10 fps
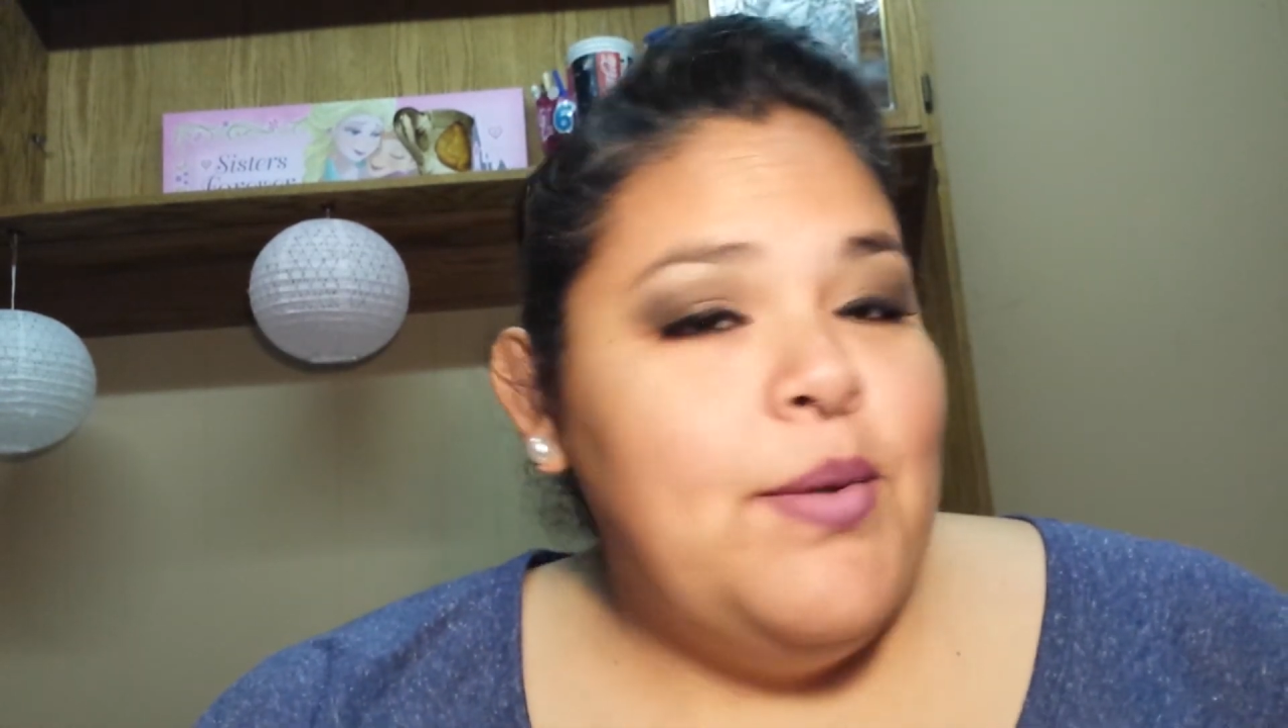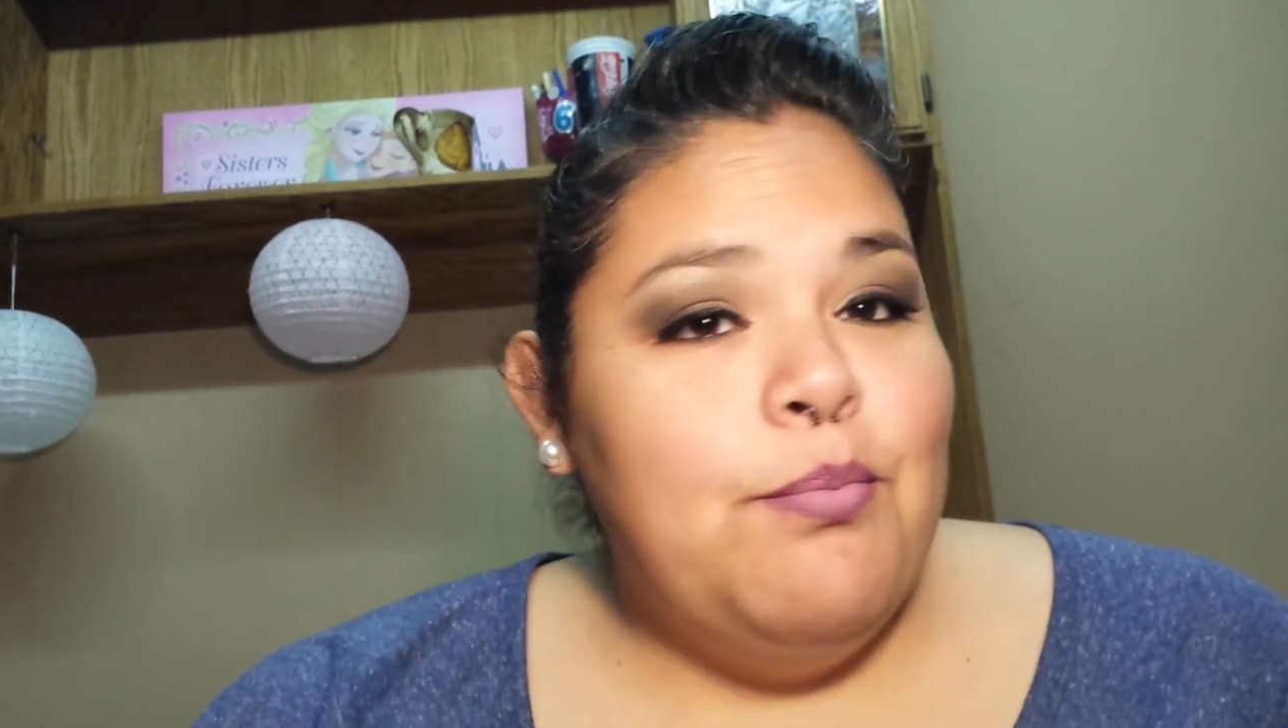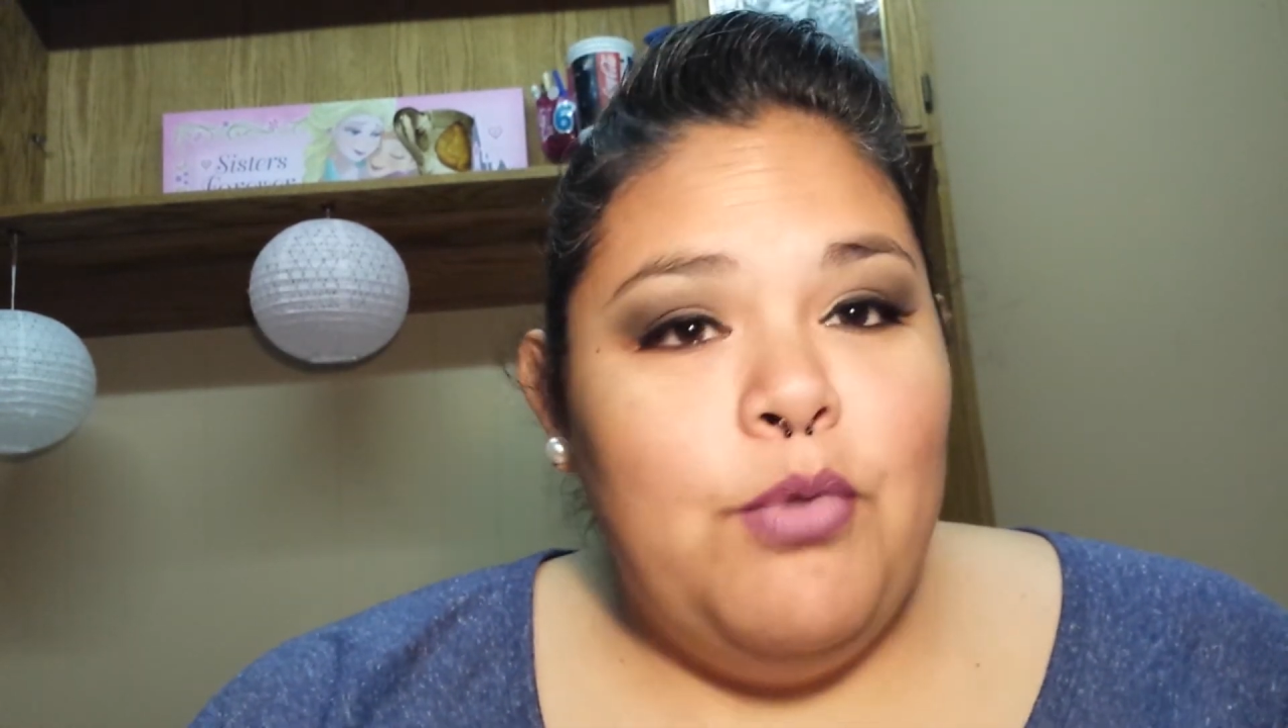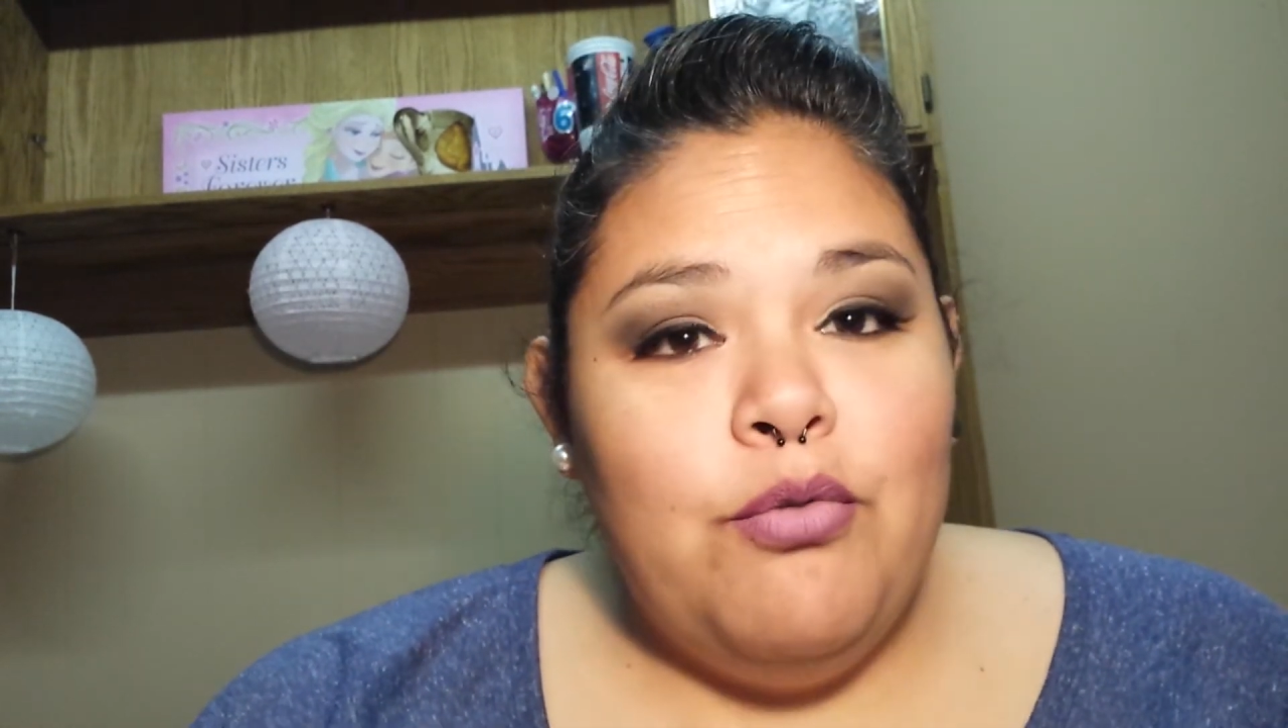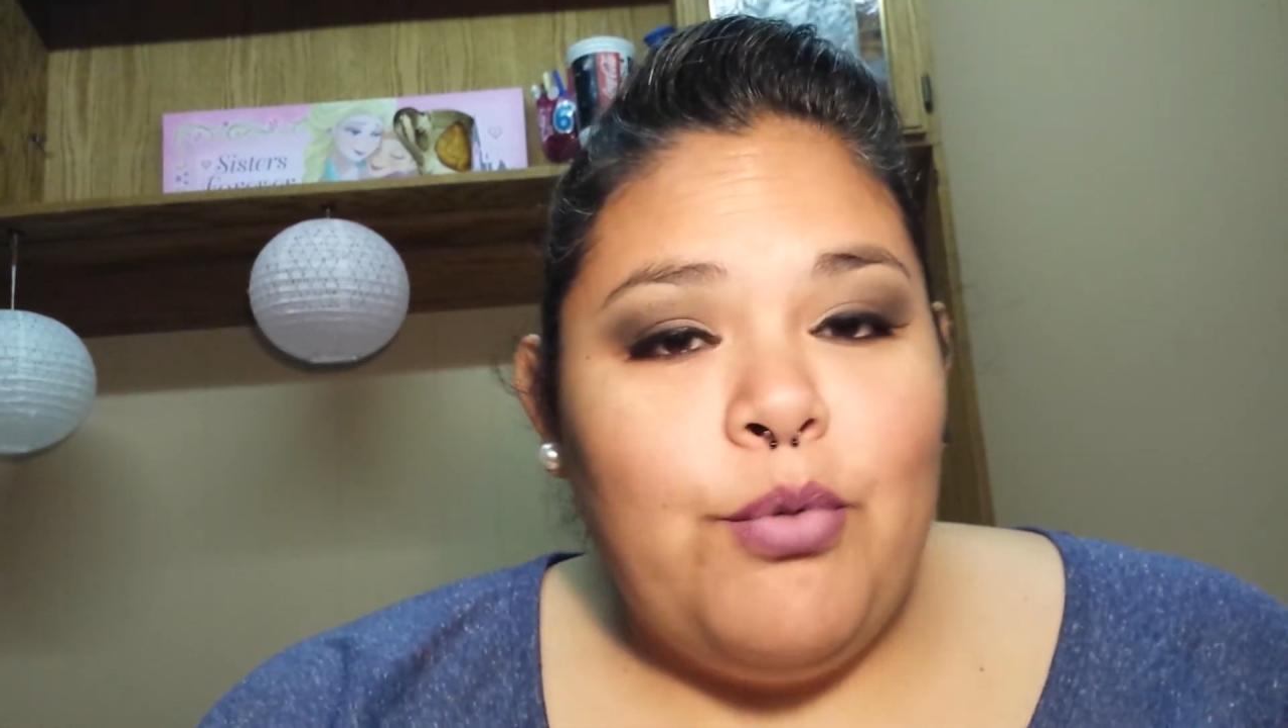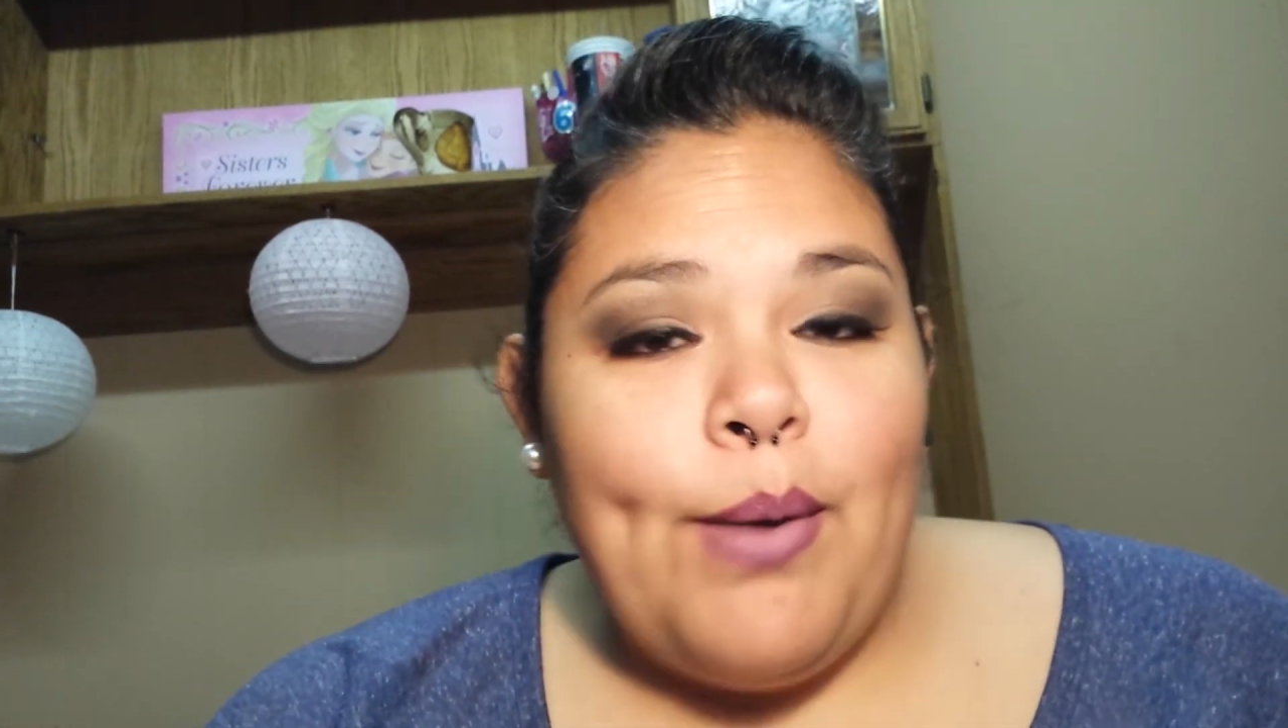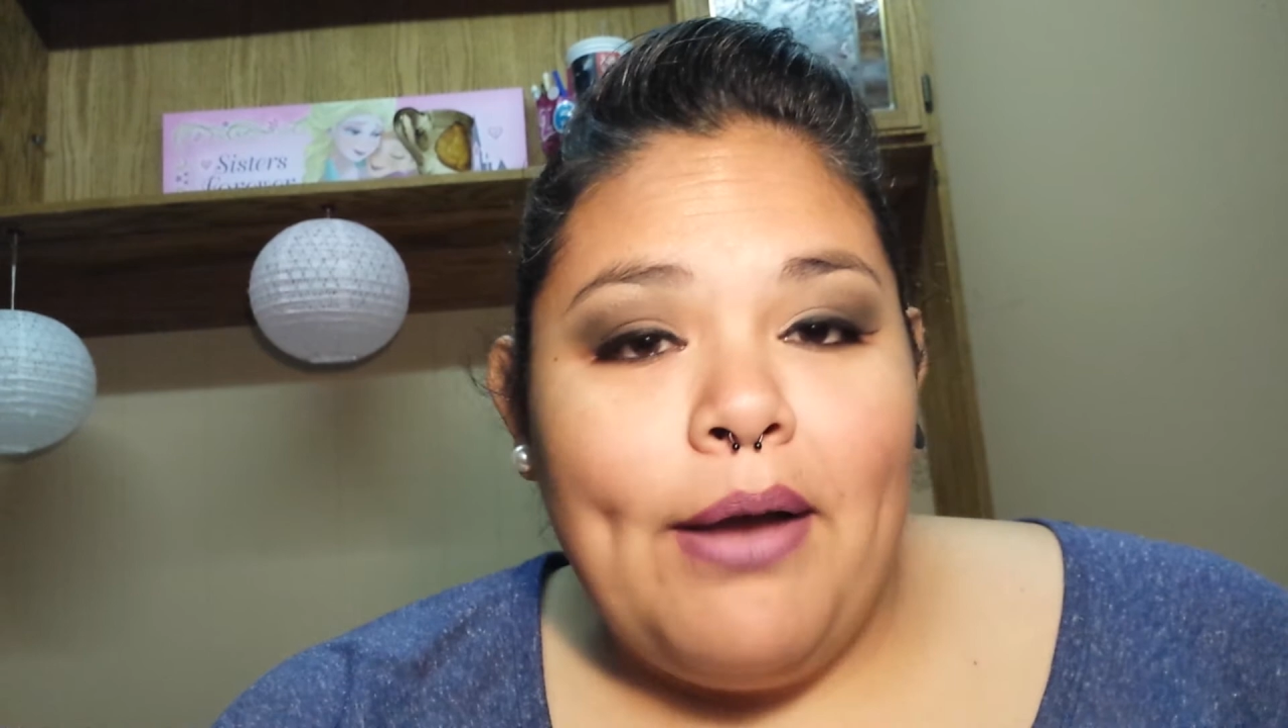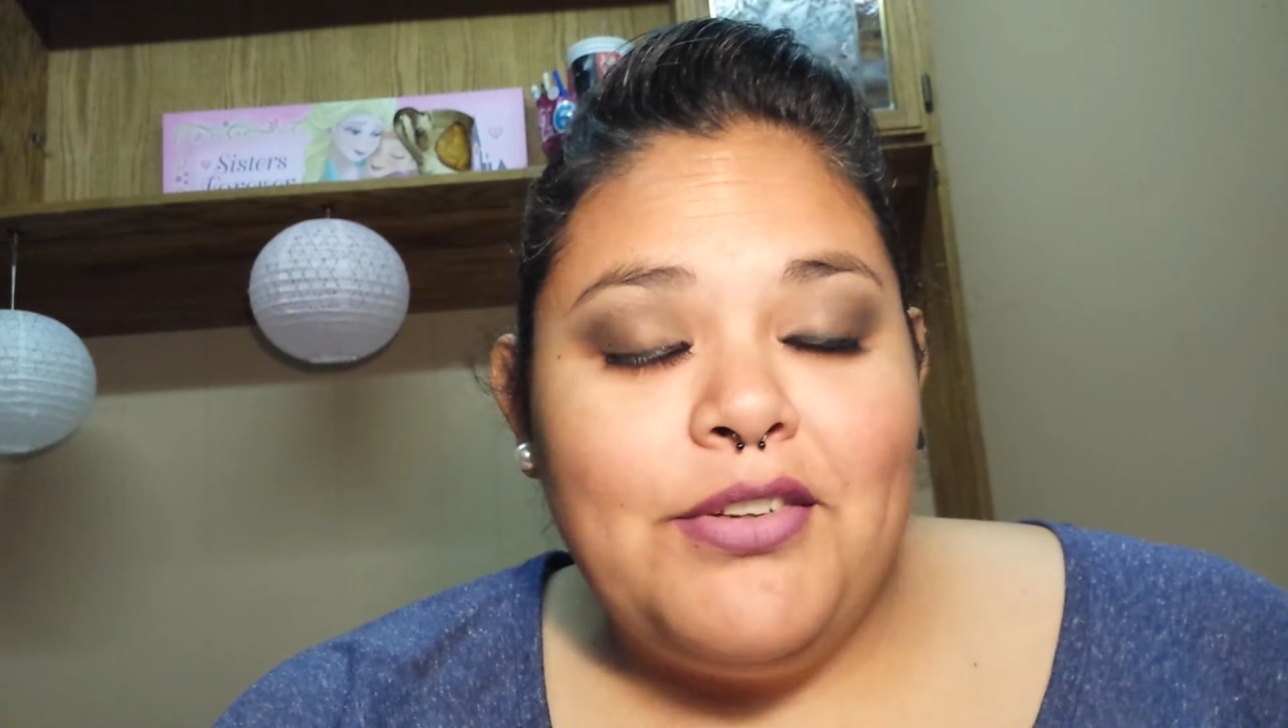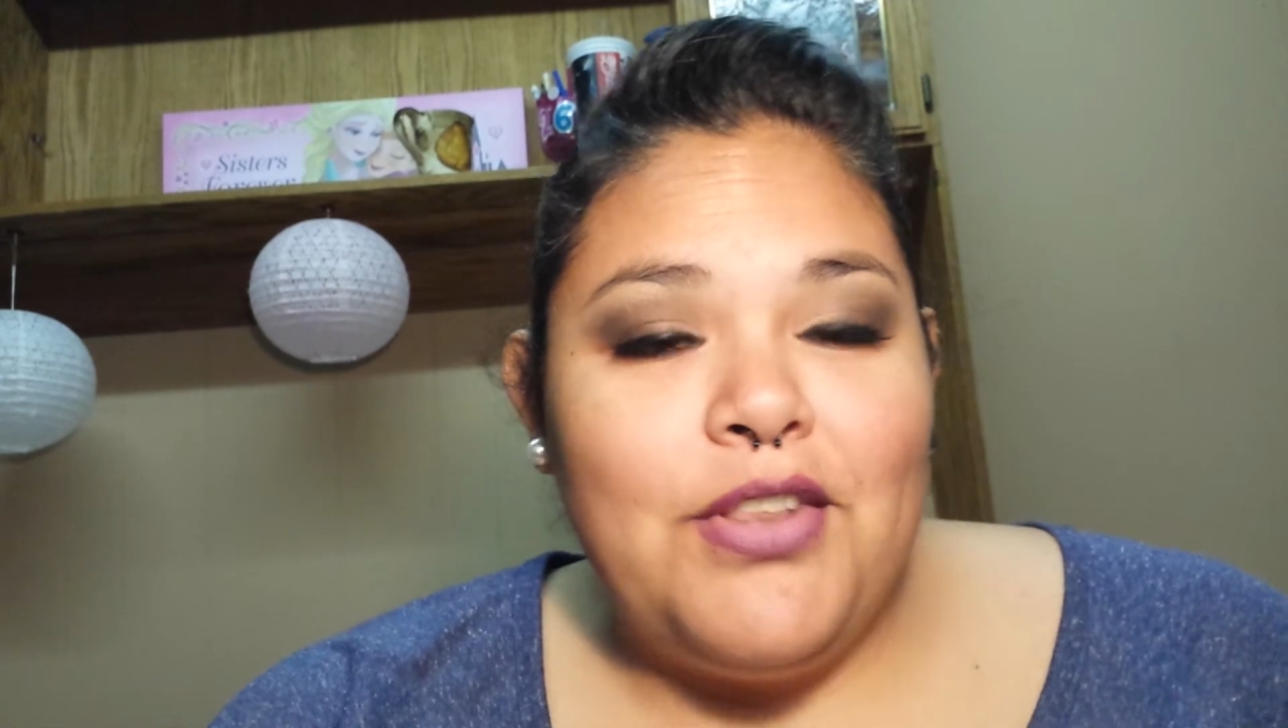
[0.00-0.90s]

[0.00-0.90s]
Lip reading: move around